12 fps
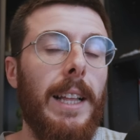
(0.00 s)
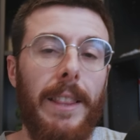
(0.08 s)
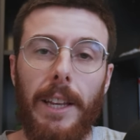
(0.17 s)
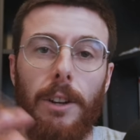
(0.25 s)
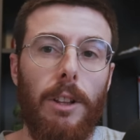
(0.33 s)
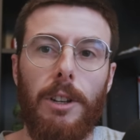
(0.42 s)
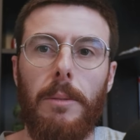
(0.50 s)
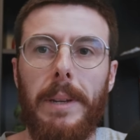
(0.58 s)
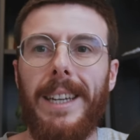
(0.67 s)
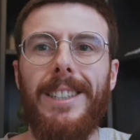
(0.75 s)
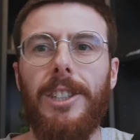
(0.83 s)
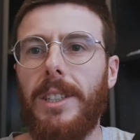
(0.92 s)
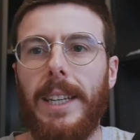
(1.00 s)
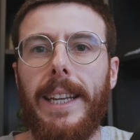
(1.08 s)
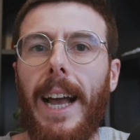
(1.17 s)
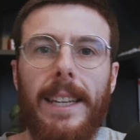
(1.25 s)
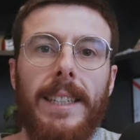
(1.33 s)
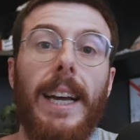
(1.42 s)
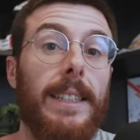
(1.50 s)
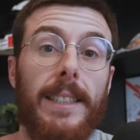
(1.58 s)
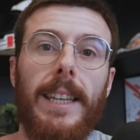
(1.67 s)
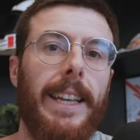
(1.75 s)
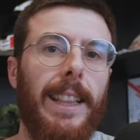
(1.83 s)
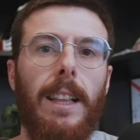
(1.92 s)
They're no longer going to be just a GasGas
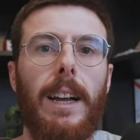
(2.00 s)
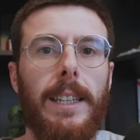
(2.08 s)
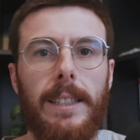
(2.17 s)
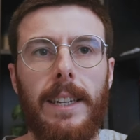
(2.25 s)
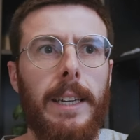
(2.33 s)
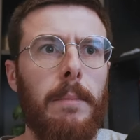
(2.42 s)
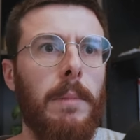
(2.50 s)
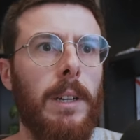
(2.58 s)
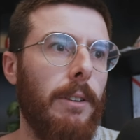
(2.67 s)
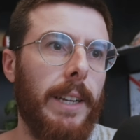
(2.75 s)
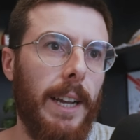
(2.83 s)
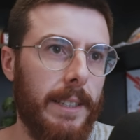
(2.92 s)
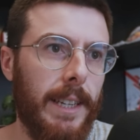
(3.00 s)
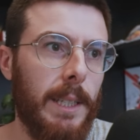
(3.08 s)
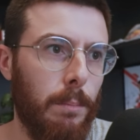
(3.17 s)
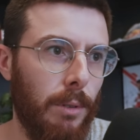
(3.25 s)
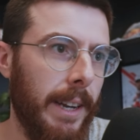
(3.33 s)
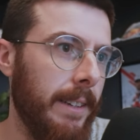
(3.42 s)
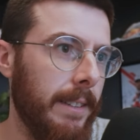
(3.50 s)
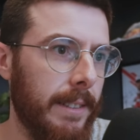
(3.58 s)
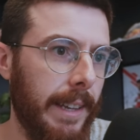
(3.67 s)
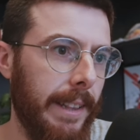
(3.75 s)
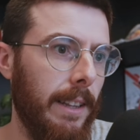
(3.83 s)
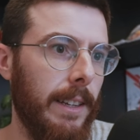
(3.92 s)
satellite team, or a GasGas branded
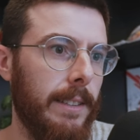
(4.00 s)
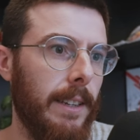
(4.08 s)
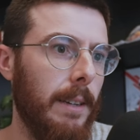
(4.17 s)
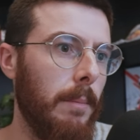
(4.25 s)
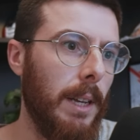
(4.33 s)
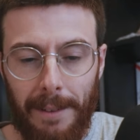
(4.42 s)
satellite team.